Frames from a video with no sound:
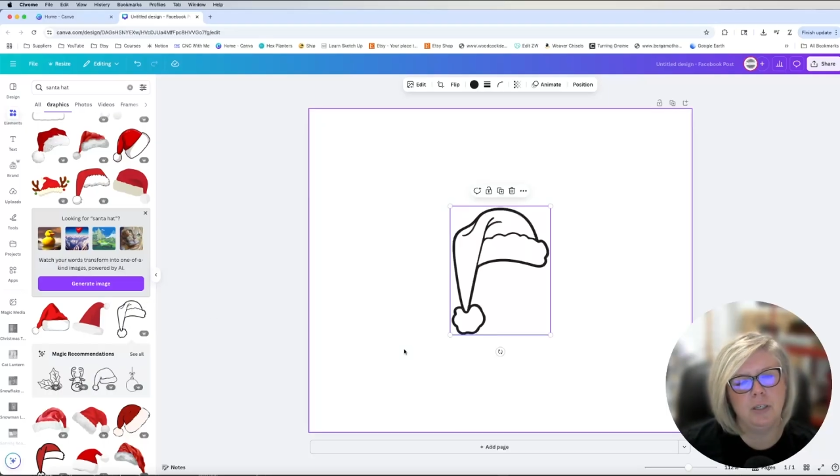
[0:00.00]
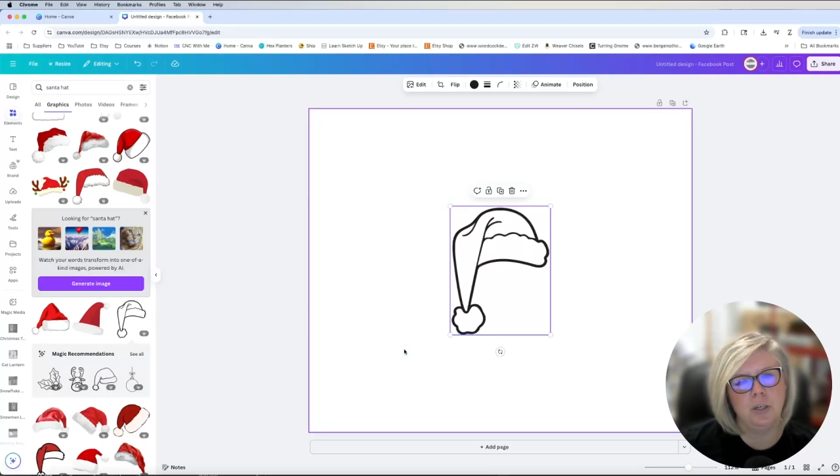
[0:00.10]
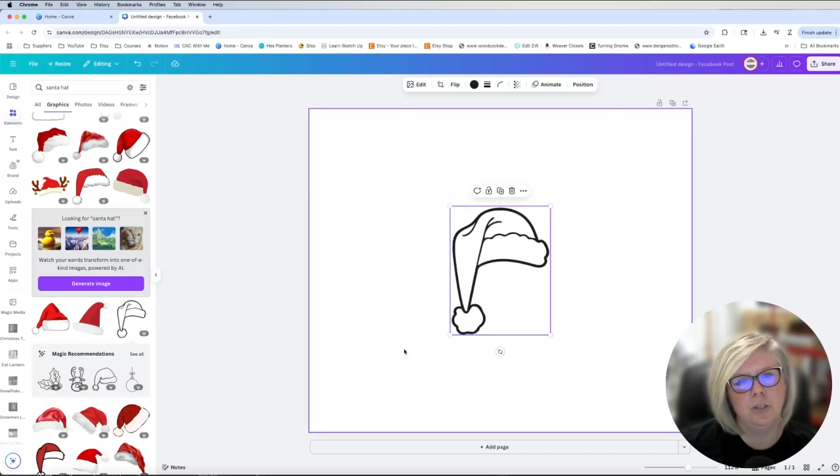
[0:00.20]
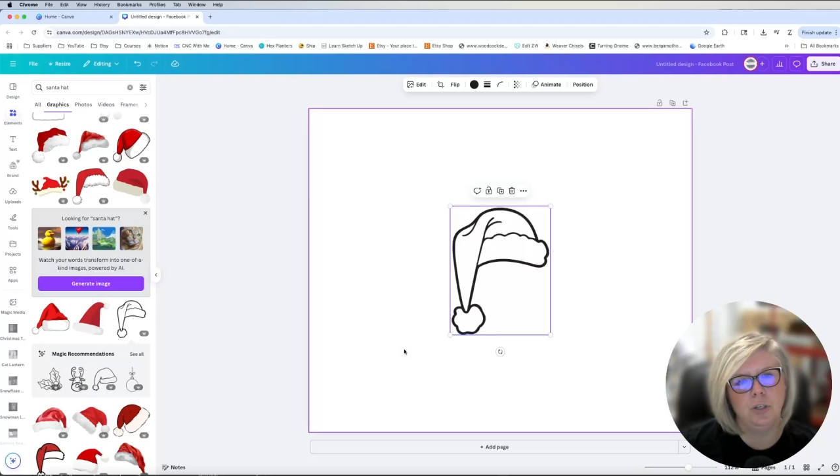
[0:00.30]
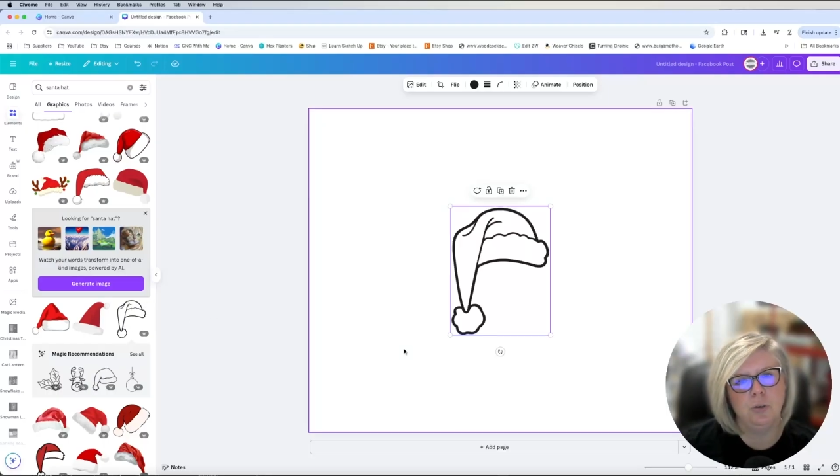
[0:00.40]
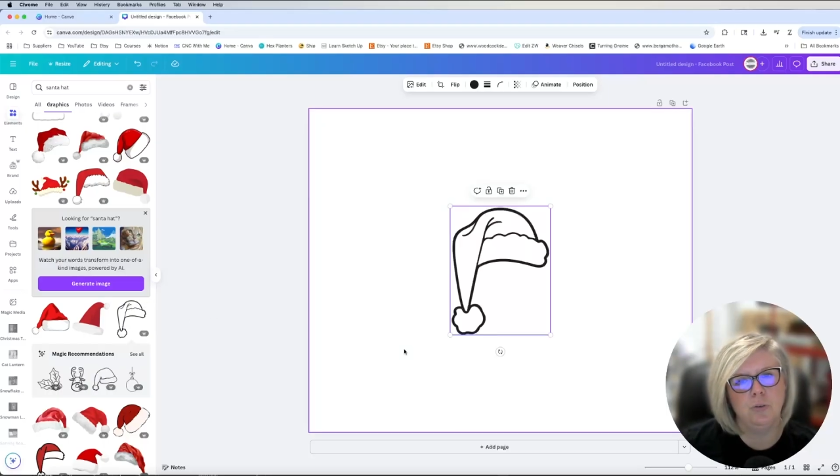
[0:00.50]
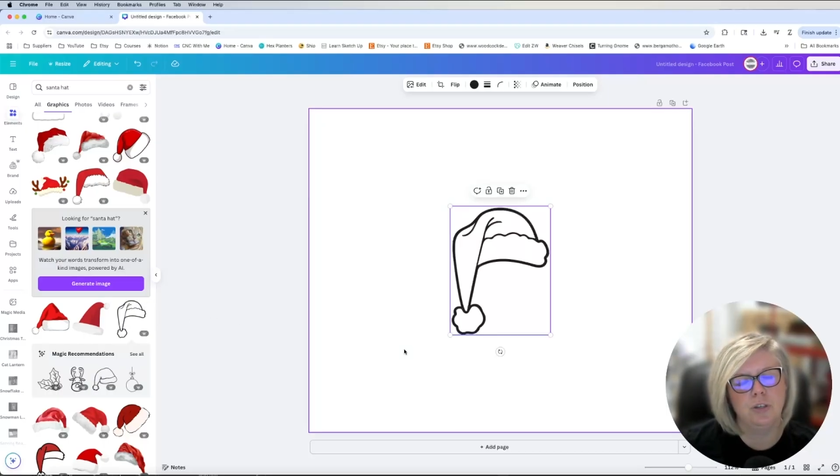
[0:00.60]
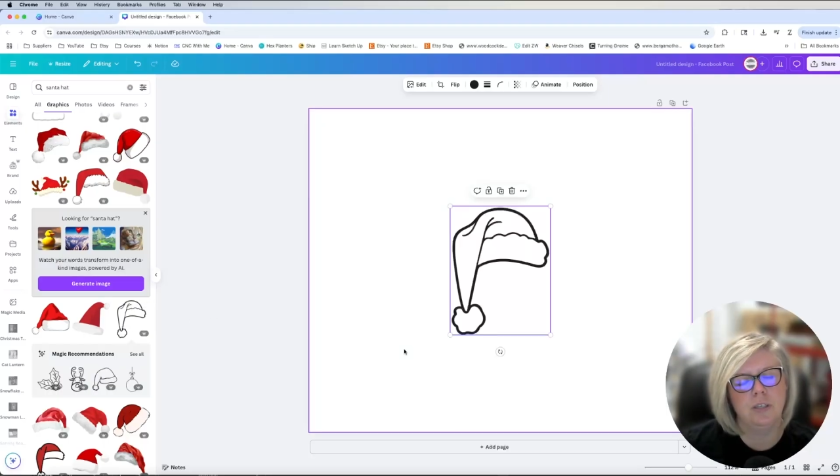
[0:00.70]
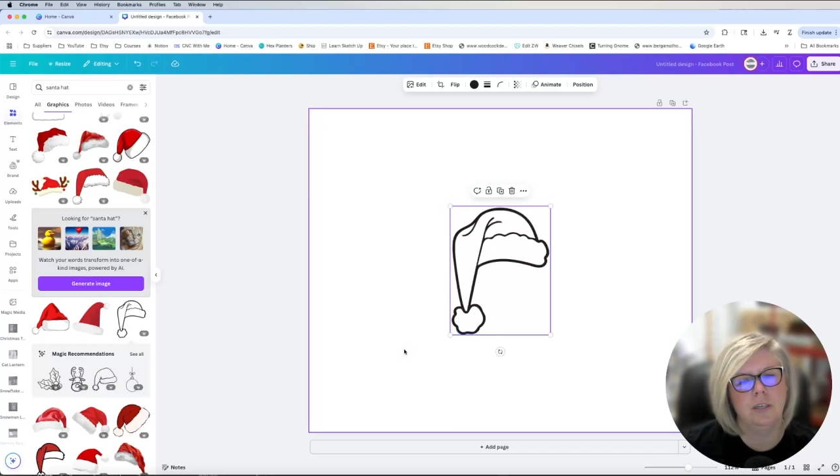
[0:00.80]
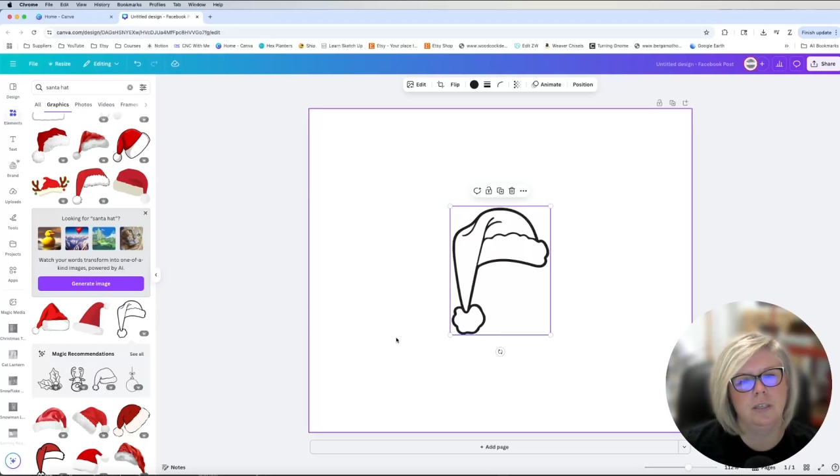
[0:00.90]
to do
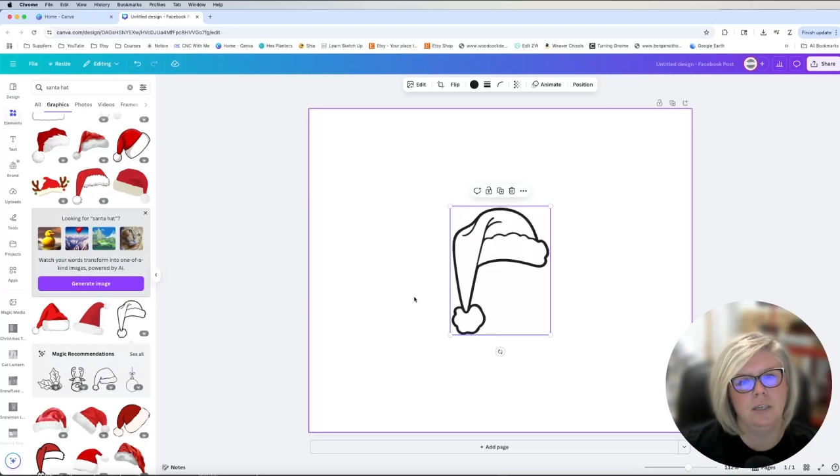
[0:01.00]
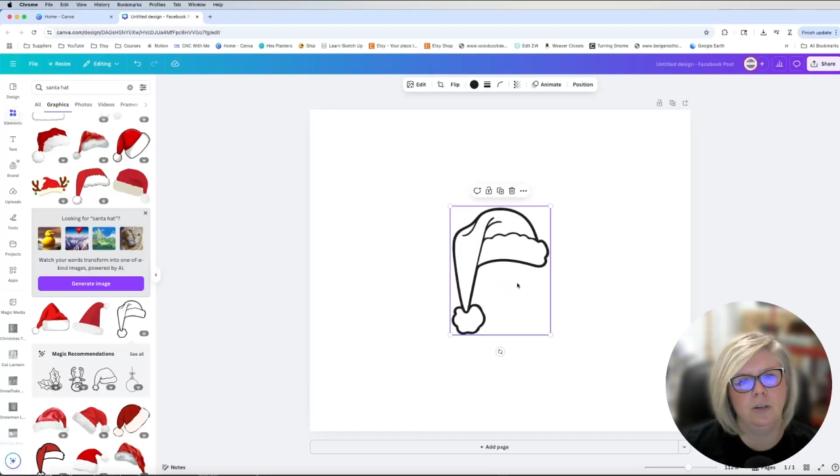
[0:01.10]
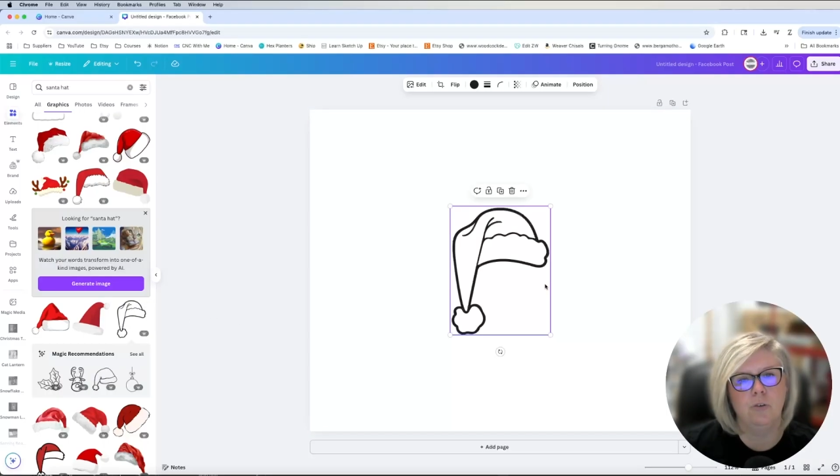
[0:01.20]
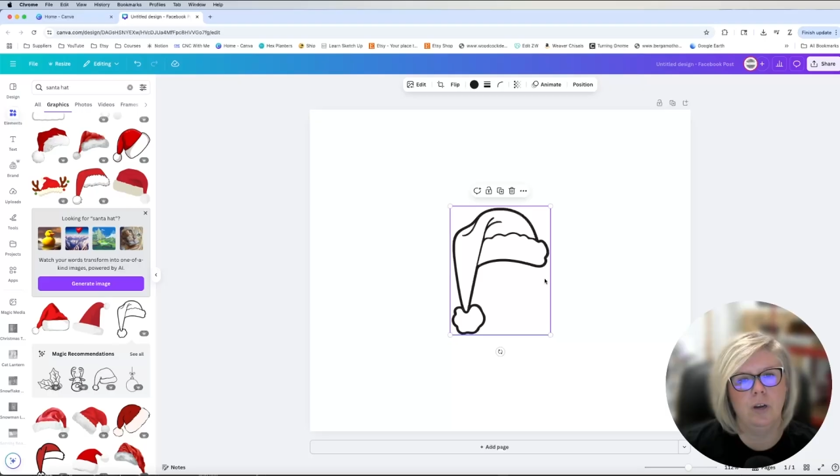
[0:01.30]
just a single